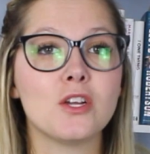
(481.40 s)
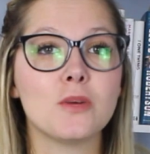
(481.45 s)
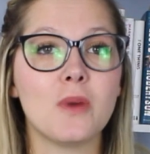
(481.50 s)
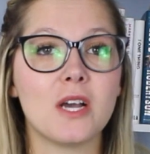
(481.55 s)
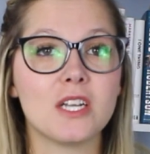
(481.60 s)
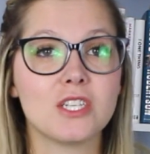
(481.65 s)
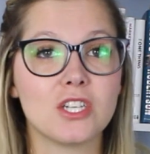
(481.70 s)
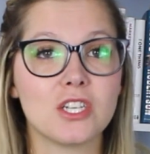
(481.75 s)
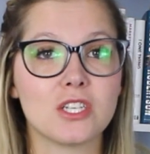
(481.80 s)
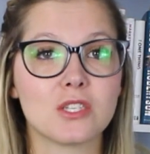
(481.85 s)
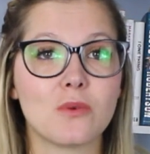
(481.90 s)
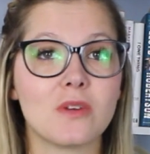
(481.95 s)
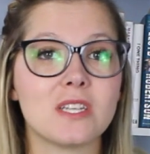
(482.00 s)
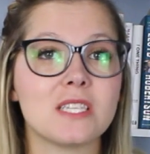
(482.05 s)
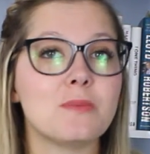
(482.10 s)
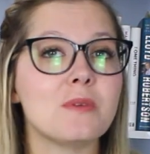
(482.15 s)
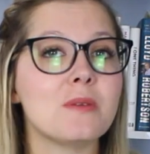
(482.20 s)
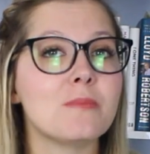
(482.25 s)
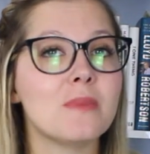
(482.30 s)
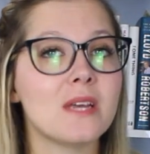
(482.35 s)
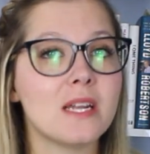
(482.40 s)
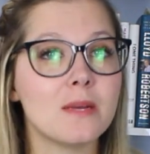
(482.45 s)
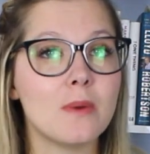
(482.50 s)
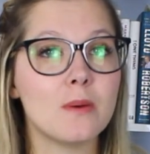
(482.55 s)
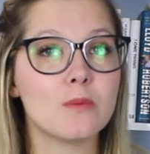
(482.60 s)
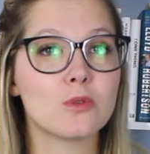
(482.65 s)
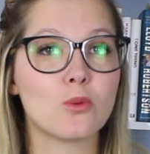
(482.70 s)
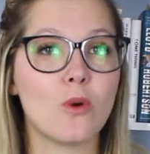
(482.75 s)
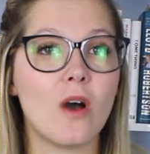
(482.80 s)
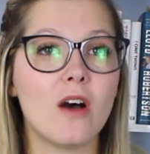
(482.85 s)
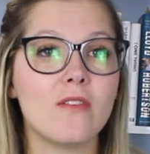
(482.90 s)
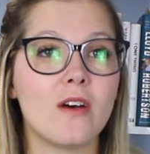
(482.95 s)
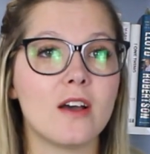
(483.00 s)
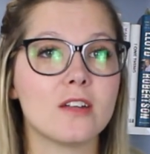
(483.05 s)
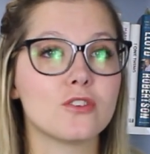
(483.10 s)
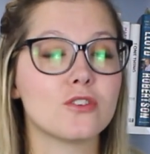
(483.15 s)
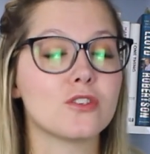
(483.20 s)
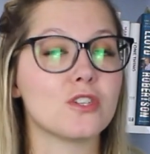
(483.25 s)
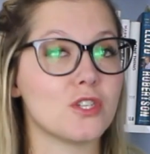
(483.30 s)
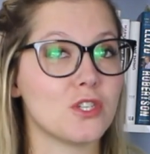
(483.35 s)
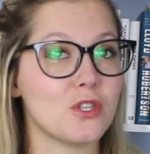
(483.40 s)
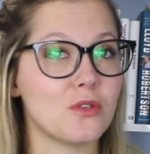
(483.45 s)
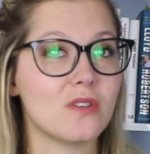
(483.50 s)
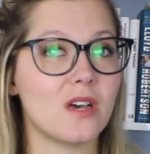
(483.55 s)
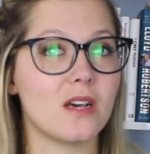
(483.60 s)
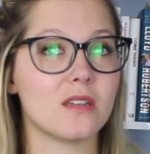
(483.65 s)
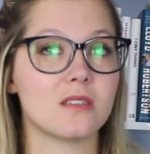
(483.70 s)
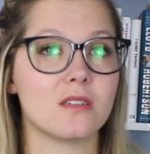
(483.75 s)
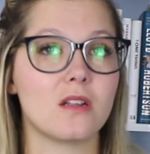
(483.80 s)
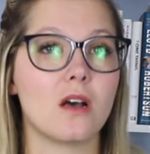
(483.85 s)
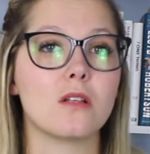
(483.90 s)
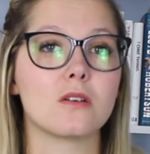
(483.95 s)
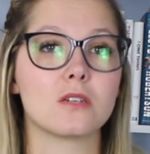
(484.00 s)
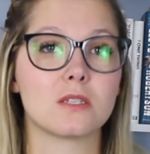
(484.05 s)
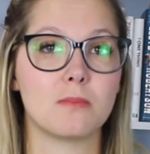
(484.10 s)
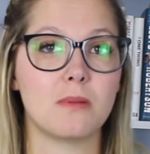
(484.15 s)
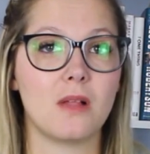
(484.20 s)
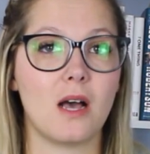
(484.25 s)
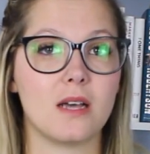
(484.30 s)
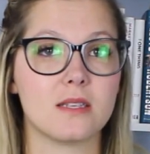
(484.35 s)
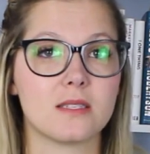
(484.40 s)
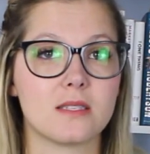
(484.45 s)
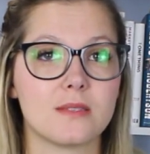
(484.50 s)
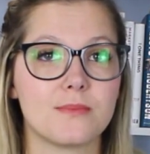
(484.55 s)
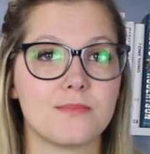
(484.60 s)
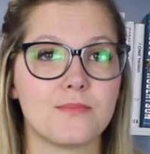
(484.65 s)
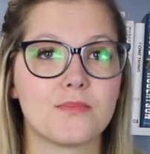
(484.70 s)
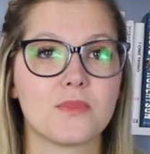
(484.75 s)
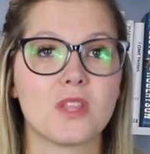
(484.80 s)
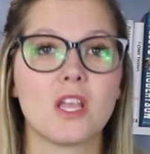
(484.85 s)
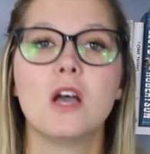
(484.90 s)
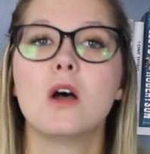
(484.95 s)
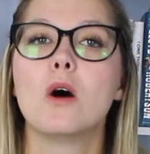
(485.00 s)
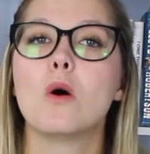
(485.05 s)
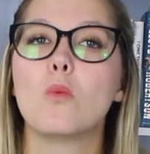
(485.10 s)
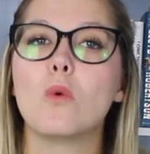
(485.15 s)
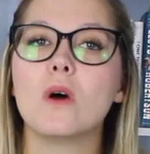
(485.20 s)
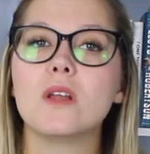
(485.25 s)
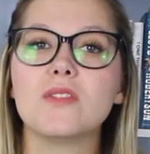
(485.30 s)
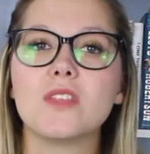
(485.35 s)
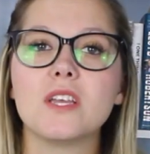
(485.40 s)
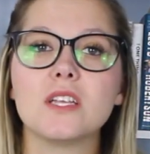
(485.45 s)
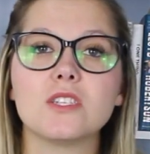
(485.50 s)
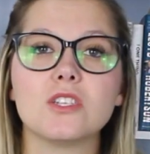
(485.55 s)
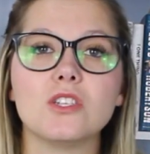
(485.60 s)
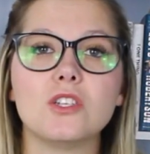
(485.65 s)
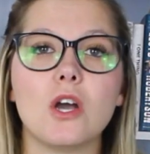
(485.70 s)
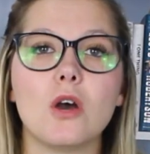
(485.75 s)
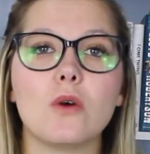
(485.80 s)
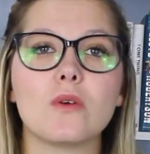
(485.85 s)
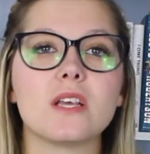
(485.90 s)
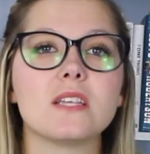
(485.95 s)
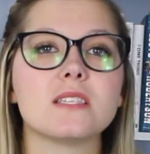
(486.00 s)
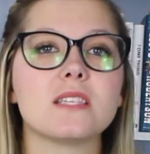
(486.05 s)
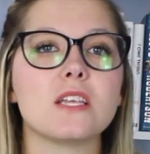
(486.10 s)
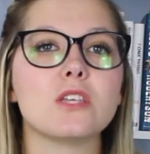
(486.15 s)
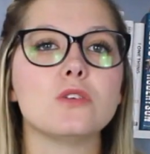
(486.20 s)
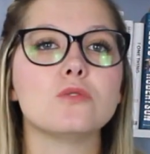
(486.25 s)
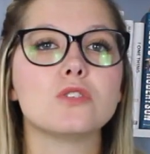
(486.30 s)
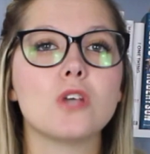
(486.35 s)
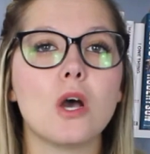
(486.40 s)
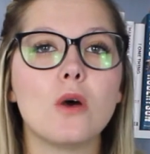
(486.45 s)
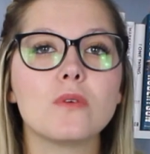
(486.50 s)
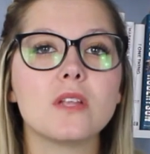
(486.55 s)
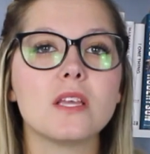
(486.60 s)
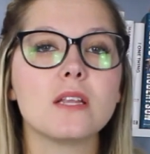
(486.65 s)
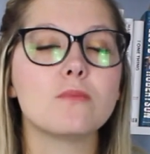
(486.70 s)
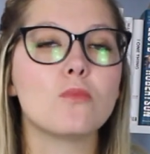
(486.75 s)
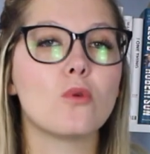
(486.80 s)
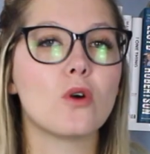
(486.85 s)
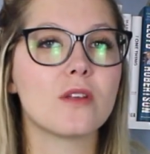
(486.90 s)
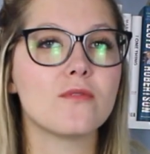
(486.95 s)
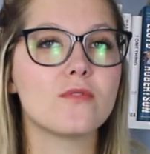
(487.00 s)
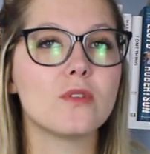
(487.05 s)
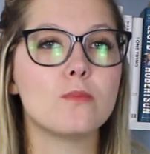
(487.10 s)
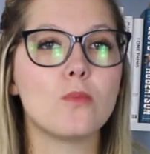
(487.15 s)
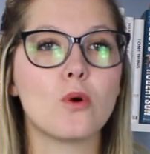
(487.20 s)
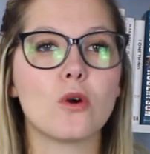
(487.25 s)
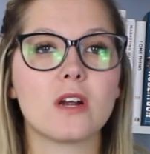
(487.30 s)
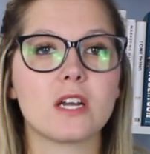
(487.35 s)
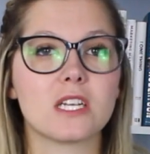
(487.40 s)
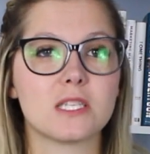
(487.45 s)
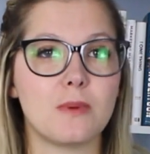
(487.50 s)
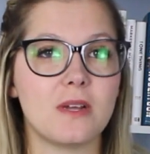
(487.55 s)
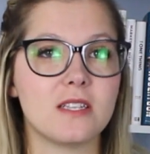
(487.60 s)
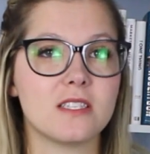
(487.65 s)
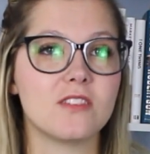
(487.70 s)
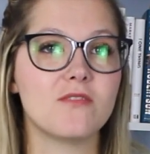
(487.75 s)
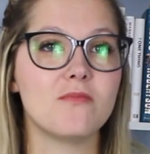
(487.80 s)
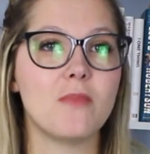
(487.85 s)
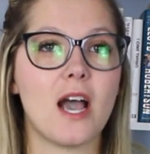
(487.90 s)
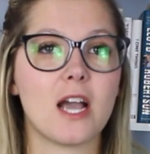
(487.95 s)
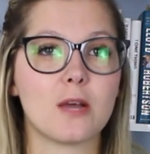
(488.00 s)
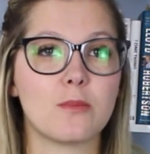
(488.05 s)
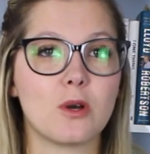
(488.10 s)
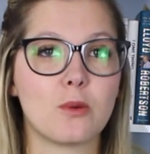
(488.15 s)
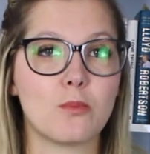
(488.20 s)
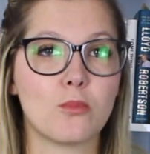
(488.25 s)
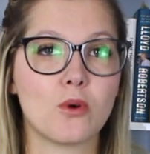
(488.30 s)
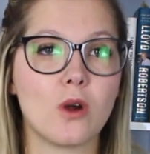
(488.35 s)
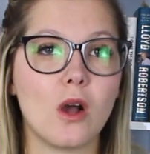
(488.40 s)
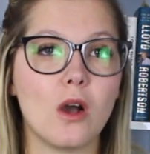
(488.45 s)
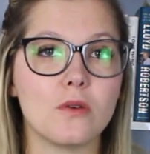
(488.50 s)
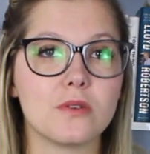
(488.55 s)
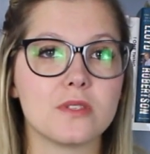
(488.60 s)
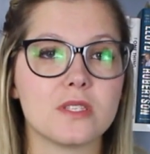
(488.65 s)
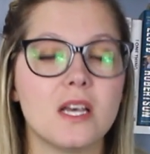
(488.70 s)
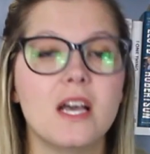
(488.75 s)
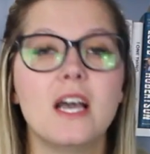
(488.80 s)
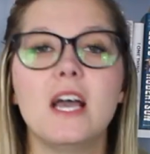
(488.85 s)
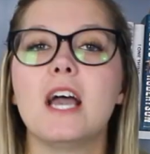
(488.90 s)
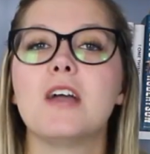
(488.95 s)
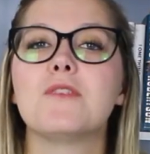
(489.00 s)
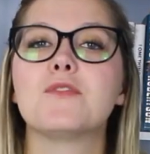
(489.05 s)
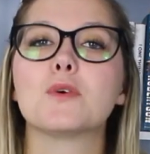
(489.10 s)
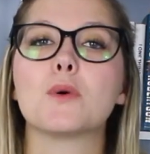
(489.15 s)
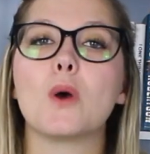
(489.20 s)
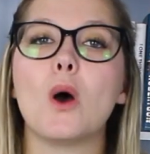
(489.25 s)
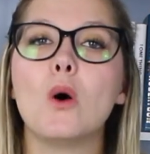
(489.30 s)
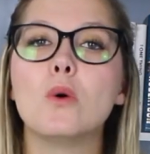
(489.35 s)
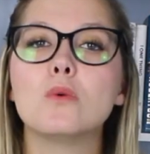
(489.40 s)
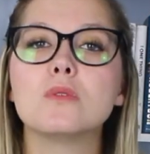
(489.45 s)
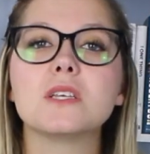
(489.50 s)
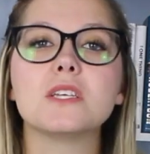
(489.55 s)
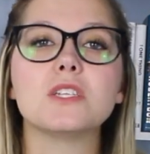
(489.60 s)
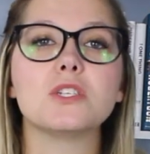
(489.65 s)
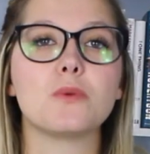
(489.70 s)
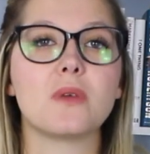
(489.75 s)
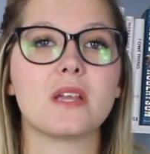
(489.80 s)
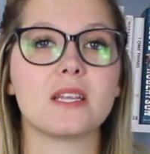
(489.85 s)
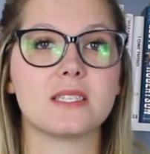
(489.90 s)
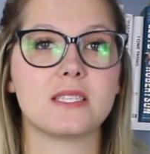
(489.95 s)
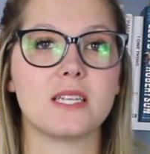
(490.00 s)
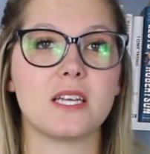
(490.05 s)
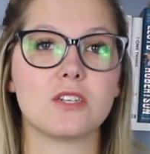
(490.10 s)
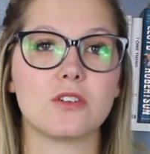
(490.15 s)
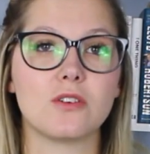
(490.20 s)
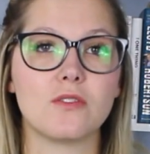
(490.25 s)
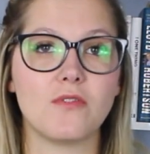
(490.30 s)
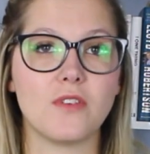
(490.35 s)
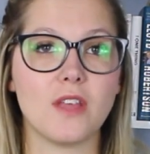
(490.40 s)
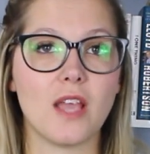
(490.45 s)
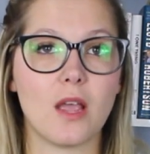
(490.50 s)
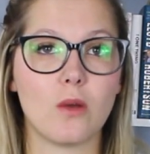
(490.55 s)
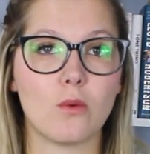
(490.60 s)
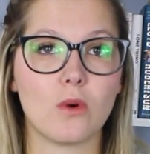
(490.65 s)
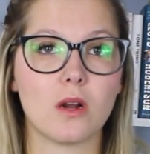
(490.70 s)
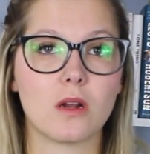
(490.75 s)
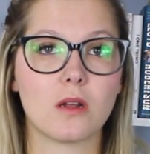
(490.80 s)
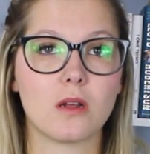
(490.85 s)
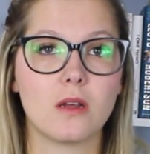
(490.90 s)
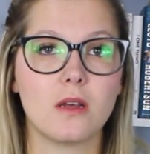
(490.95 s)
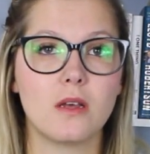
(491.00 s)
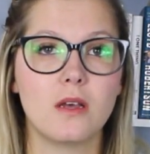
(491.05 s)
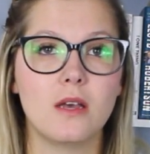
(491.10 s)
your budget is going to be minimum $1,200 to $2,000 plus. One thing to note is that you don't need one of the more expensive MacBook Pros if you're only doing standard VA work.